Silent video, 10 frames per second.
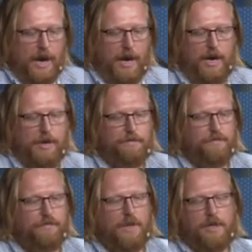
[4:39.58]

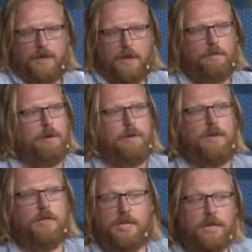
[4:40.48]
It might
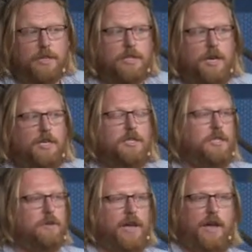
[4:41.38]
be secret sauce.
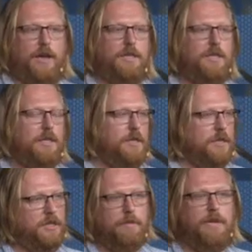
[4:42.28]
You can't
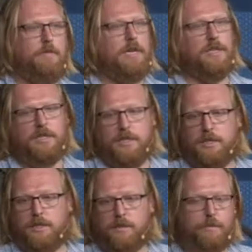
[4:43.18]
submit it because
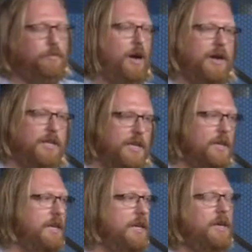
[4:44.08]
it's
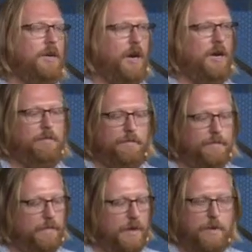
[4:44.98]
proprietary,
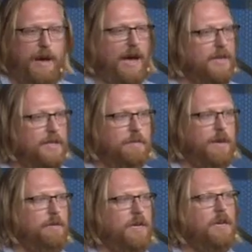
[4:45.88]
patented
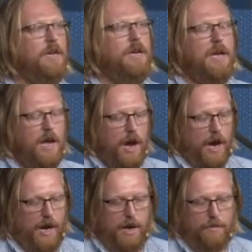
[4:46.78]
maybe.
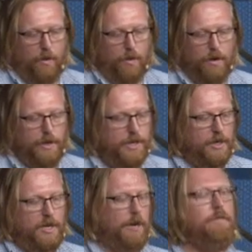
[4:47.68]
Or
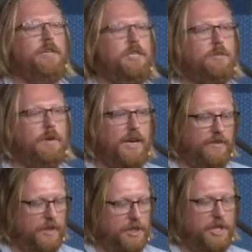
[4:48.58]
your company just might
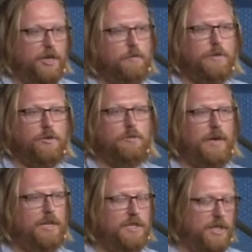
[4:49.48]
have a shitty open source
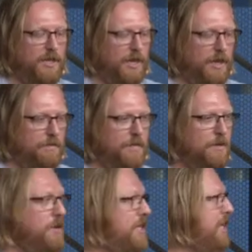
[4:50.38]
policy,
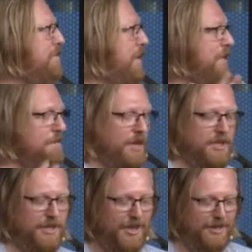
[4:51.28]
in which case
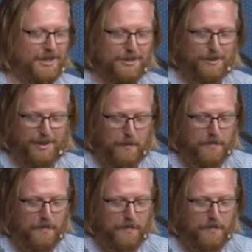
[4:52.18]
Mux is hiring as well.